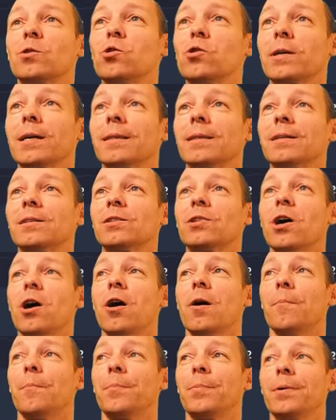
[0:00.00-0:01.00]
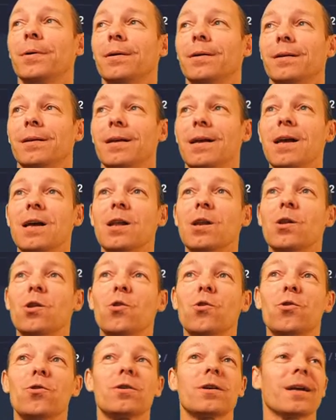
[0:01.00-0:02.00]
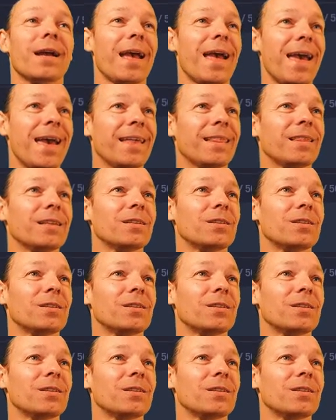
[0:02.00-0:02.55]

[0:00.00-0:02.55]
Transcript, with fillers: Look at the top. Look at the